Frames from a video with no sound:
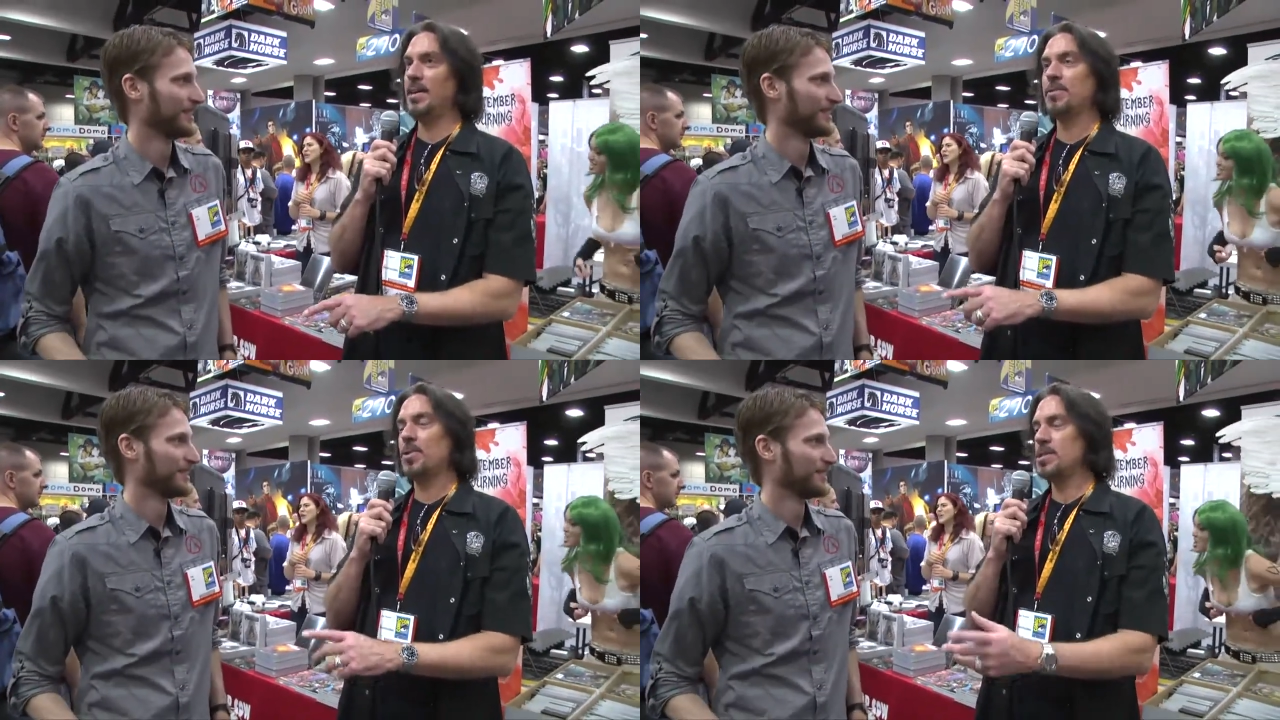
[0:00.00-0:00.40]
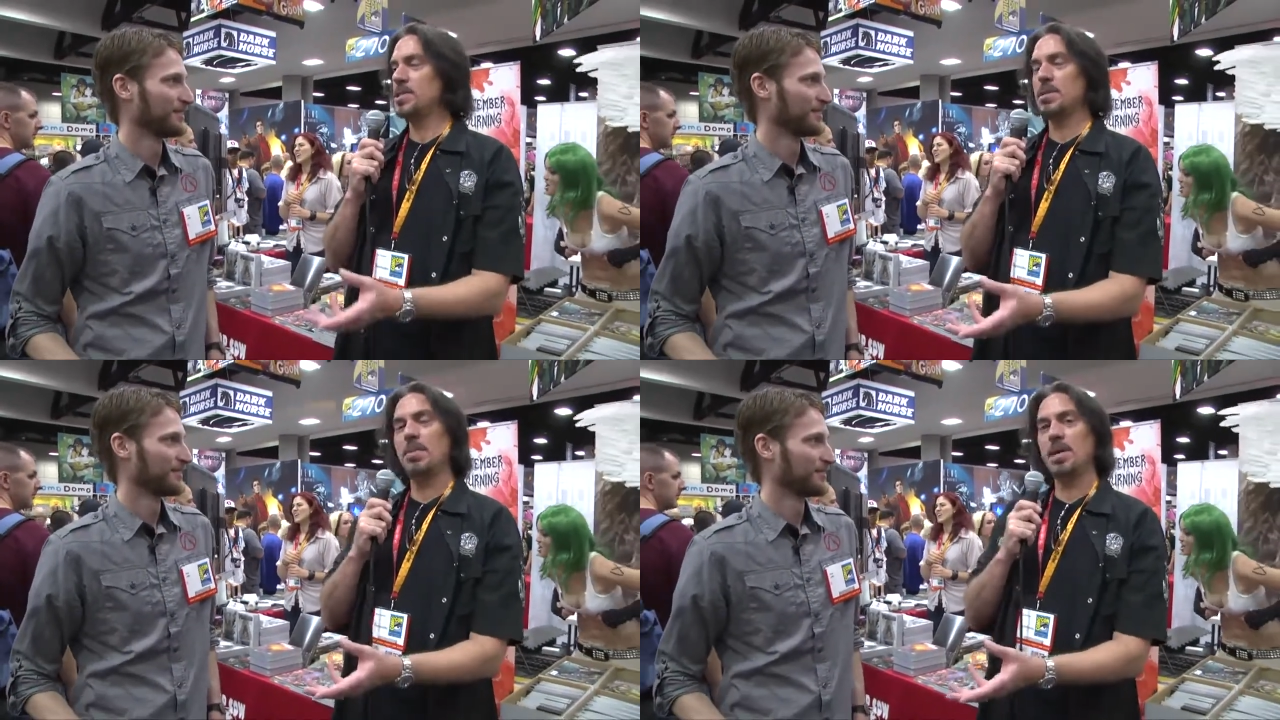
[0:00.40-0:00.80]
Speaker 1: of course,
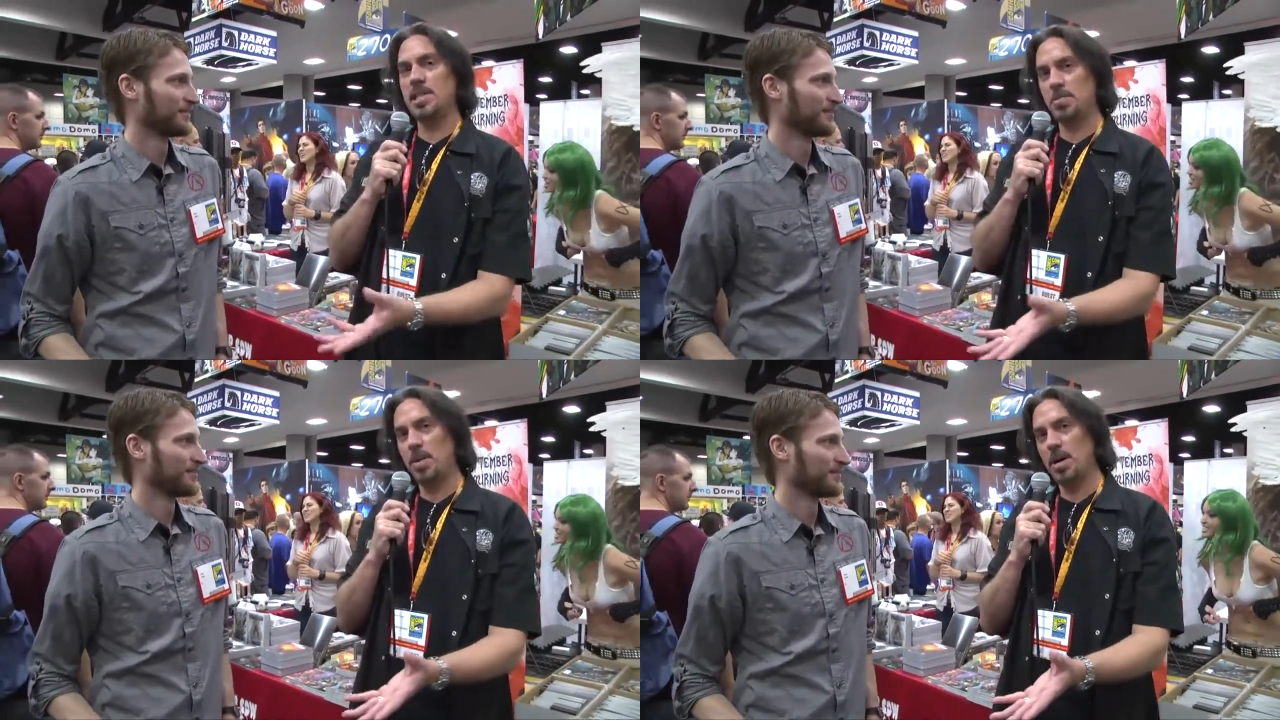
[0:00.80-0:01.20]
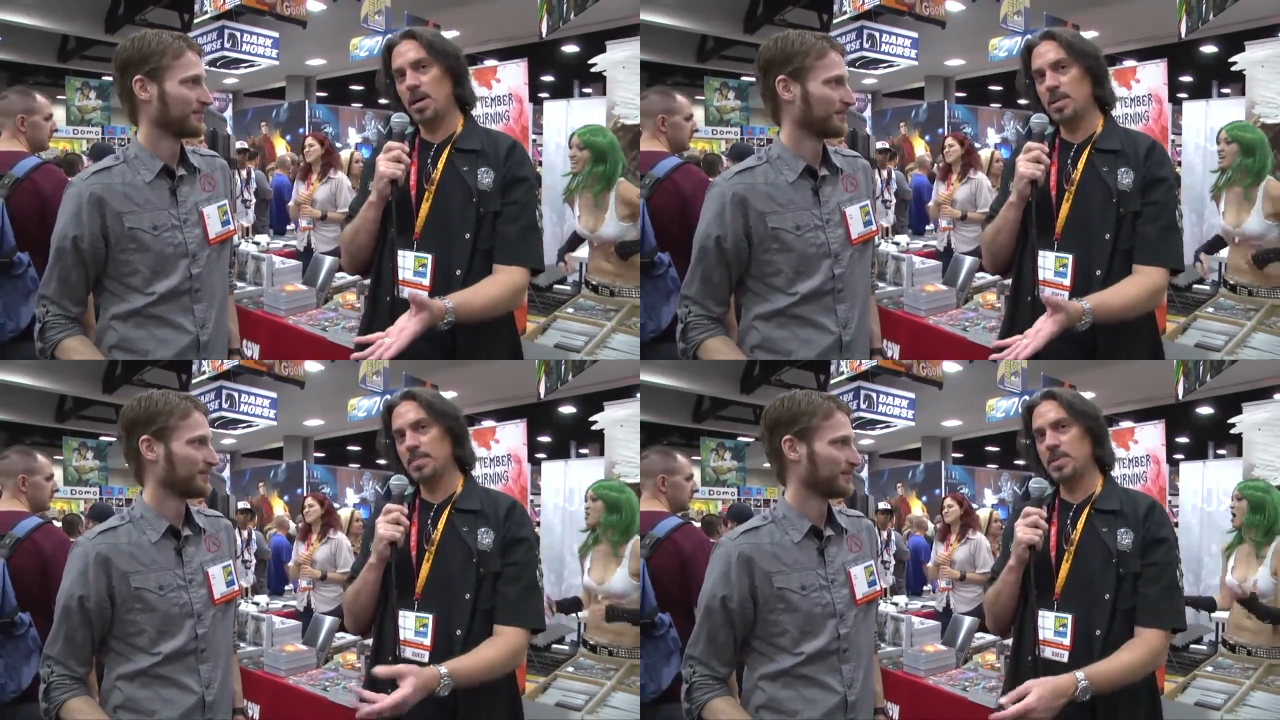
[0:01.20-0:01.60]
it's a monkey's paw.
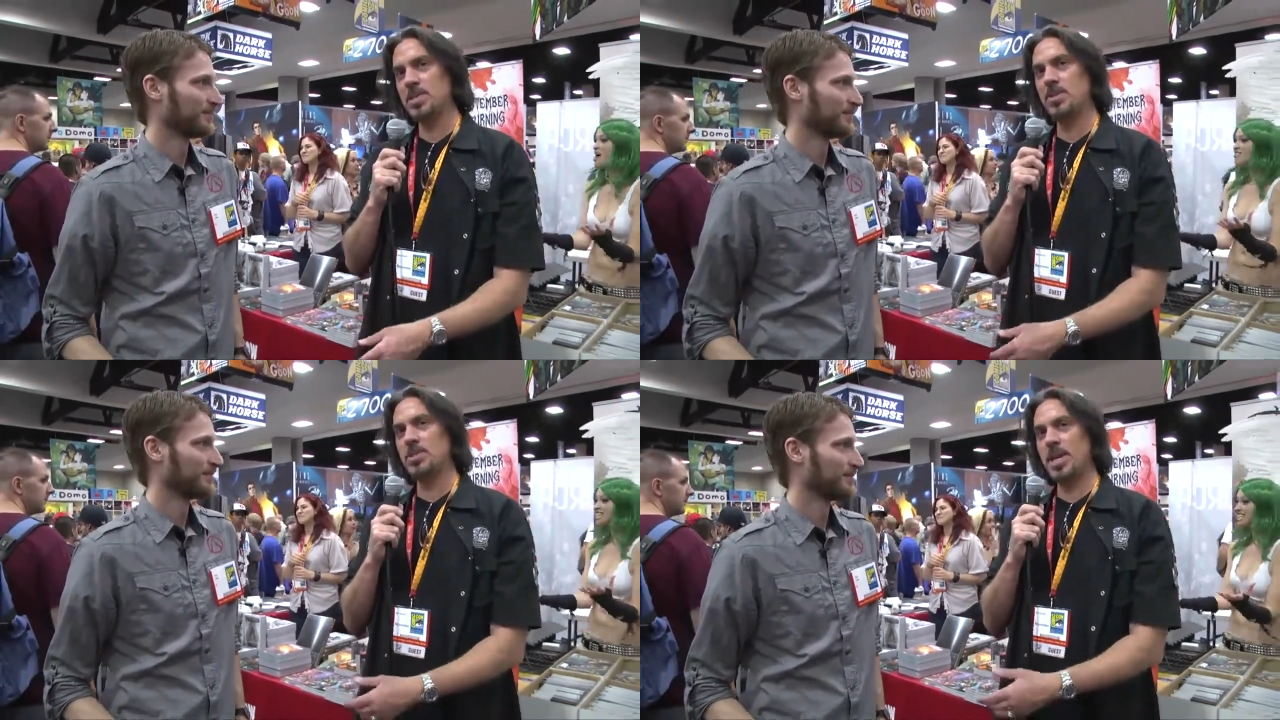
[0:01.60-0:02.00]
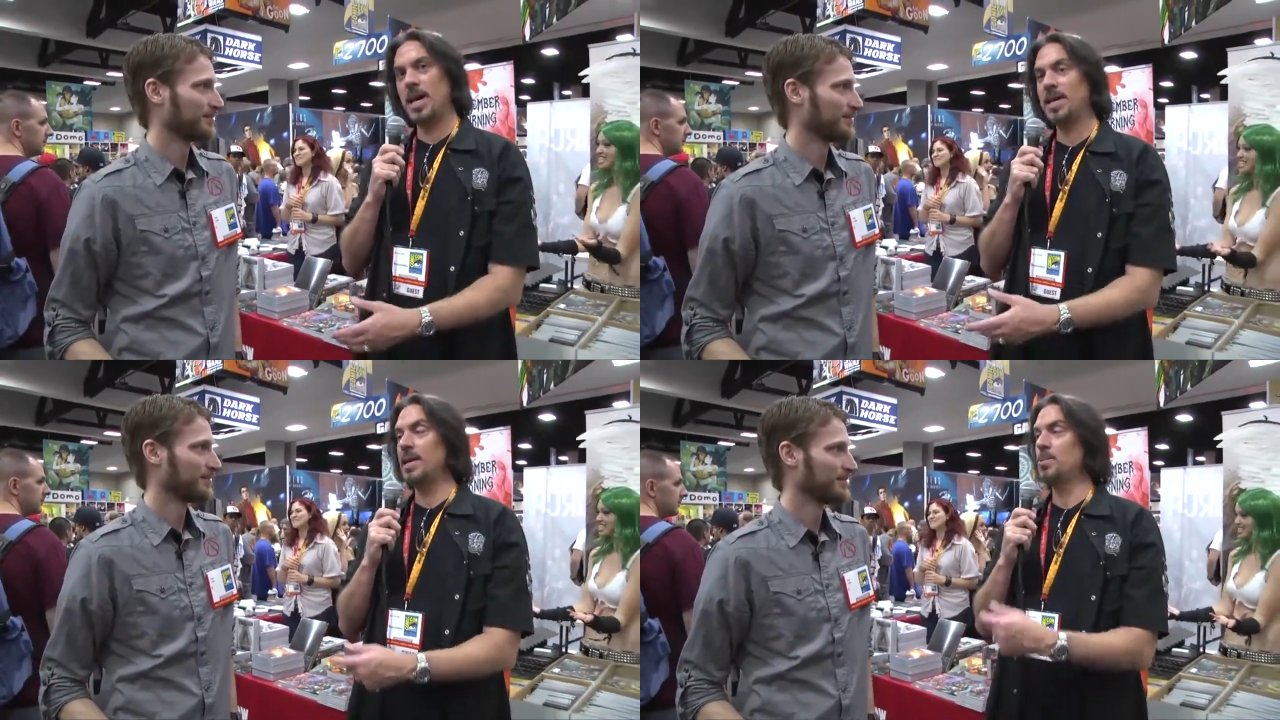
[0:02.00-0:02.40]
So
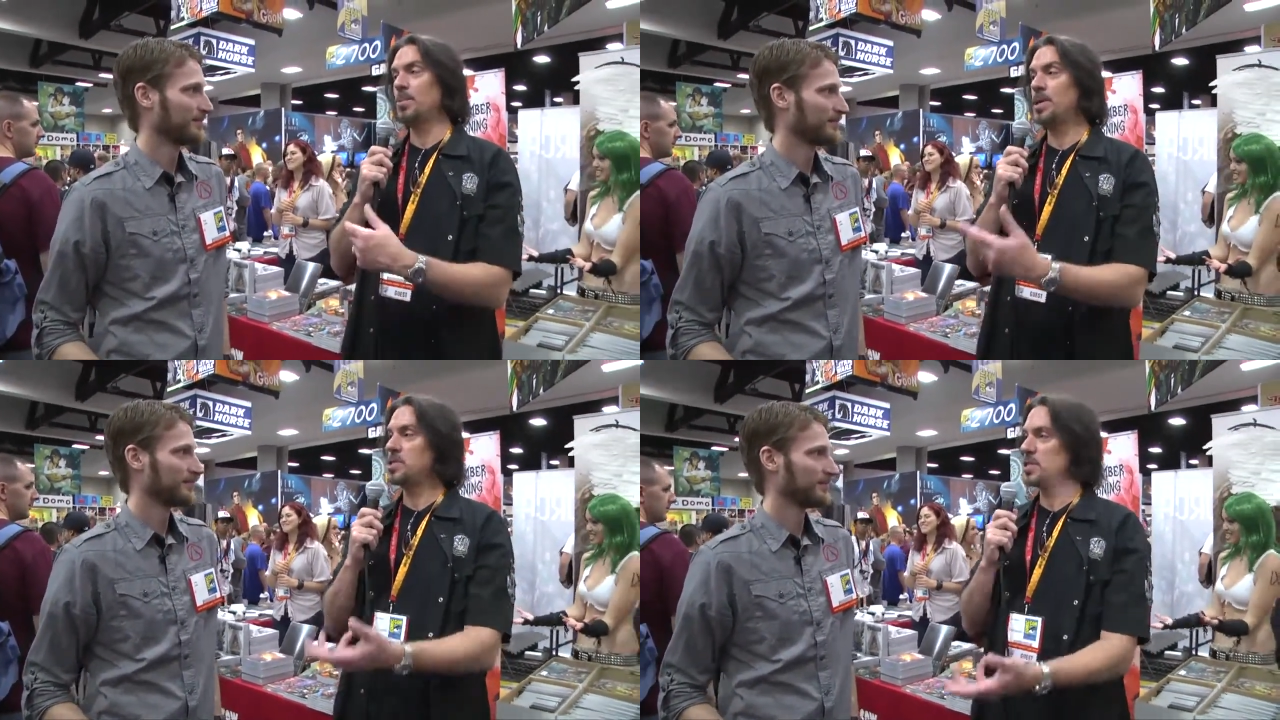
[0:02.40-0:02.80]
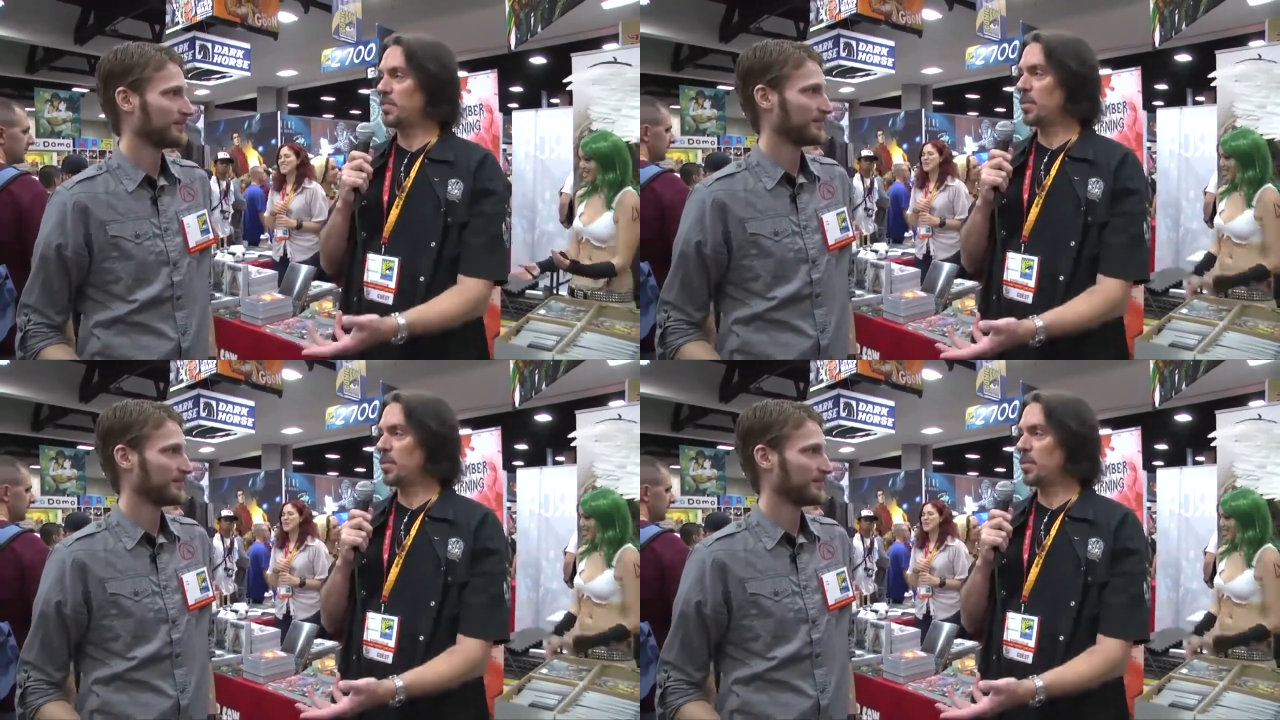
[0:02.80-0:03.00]
Jackie wishes for